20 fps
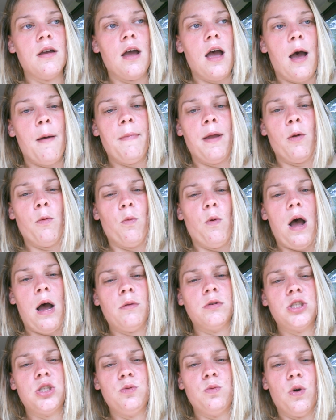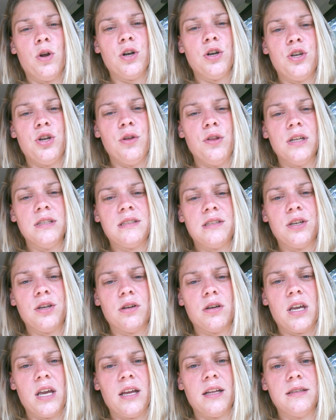I mean, why would you want to do this to
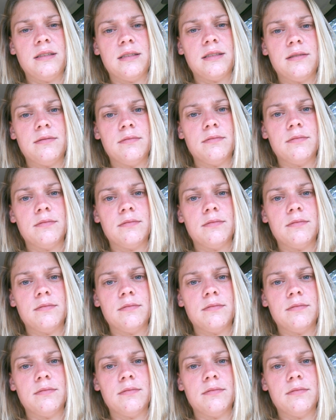your kids?